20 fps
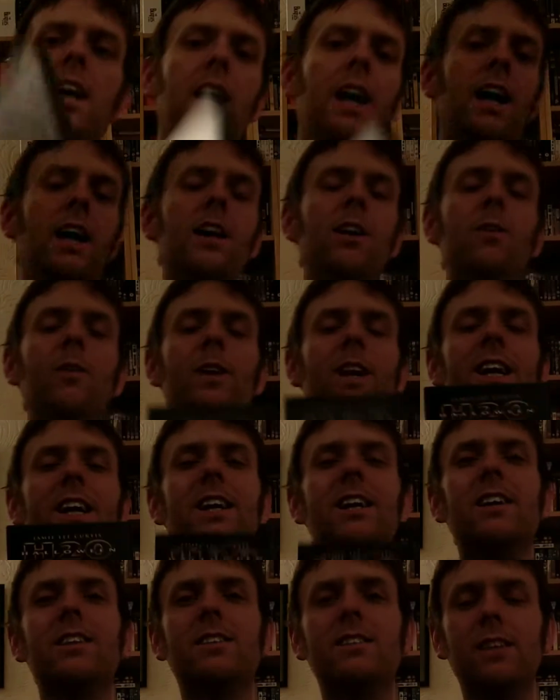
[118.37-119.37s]

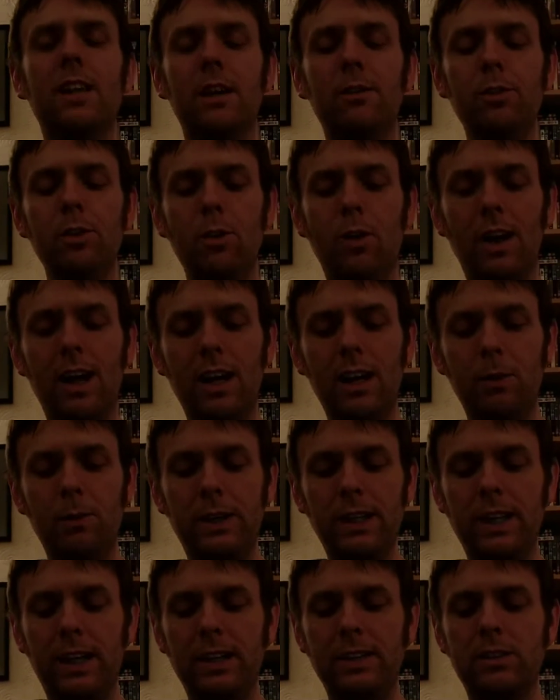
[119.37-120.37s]
Halloween 7 or
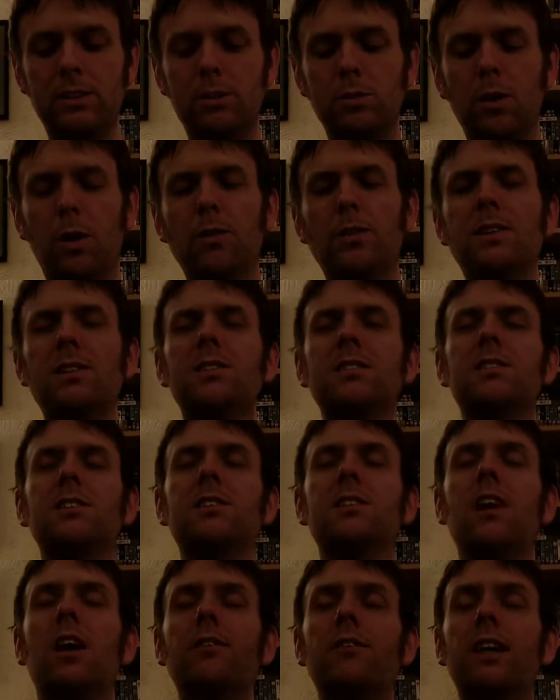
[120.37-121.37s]
Halloween H2O. This is the
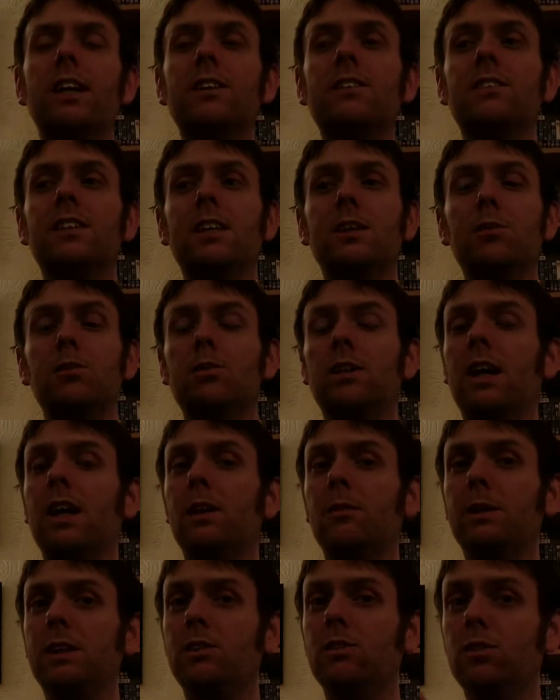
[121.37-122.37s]
direct sequel to
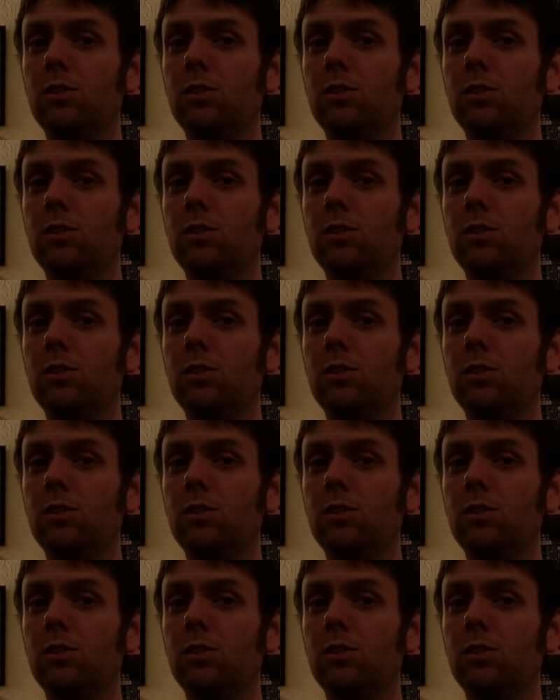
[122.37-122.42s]
Halloween